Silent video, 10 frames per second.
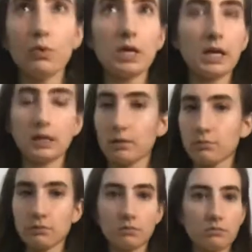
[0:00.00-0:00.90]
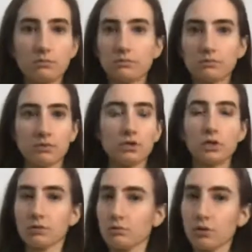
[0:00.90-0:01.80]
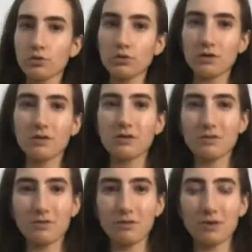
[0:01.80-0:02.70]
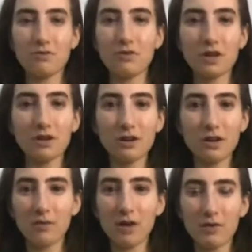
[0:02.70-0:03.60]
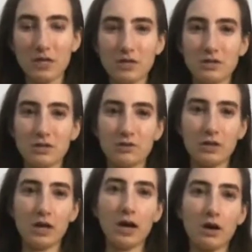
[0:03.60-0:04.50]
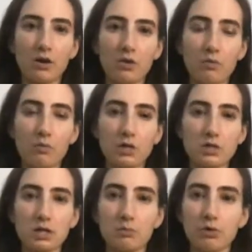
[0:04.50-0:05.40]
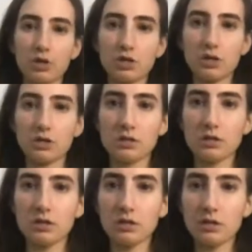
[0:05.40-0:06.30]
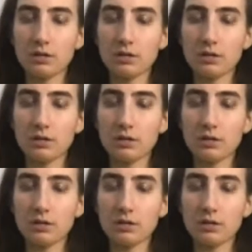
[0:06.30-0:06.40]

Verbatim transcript: we get them to closure or one finger. I, I would need to know like how much a separation is.